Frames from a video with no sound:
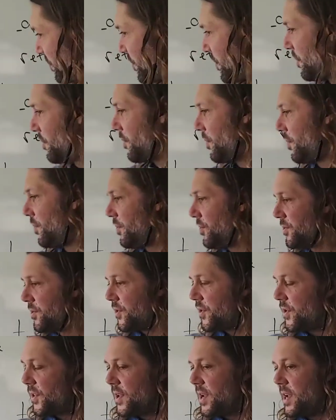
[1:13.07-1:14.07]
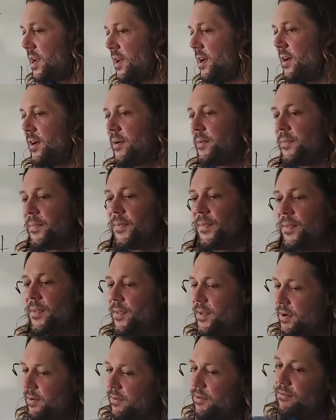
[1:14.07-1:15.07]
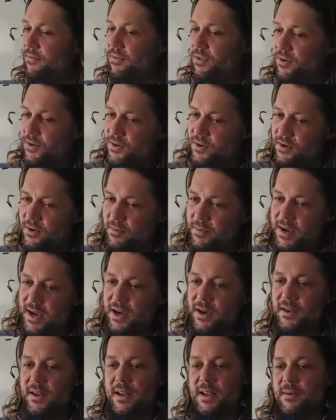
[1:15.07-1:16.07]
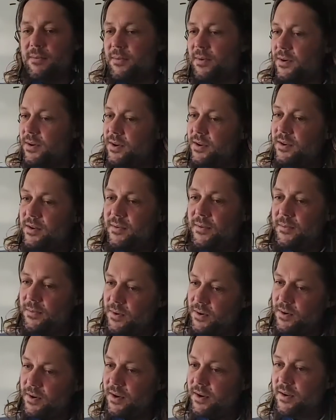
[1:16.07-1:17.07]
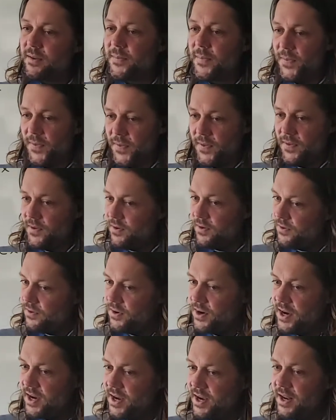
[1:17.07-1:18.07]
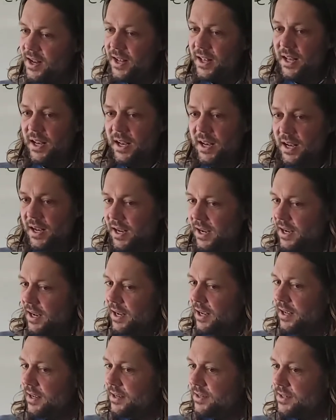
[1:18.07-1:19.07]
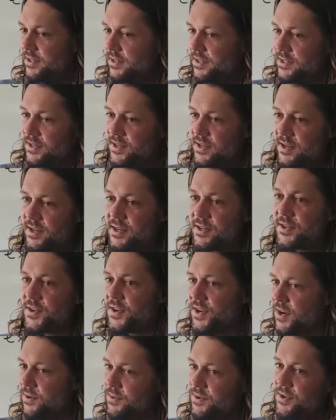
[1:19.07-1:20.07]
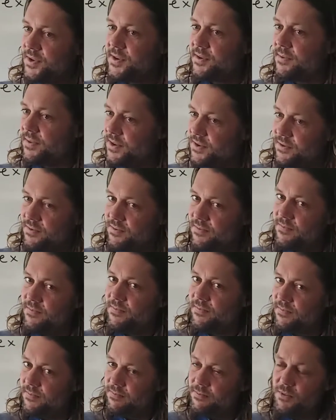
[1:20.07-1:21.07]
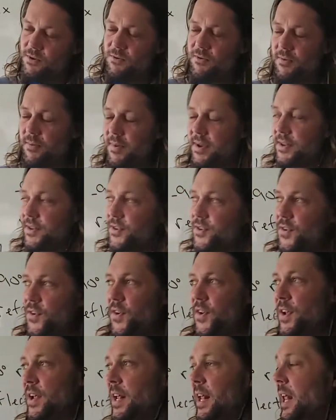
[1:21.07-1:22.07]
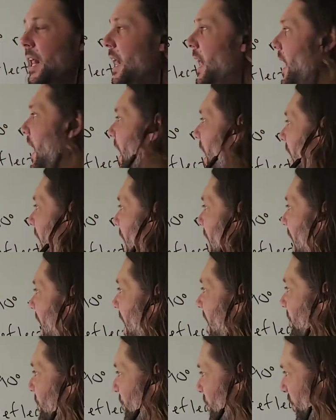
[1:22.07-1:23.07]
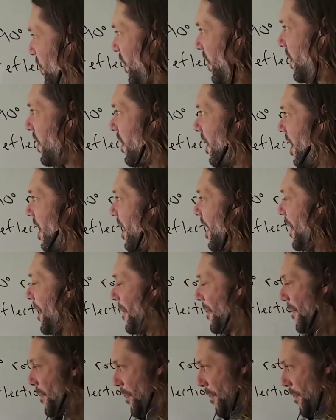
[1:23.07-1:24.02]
the rules that we've learned about, and we're going to create a sequence of these movements. And so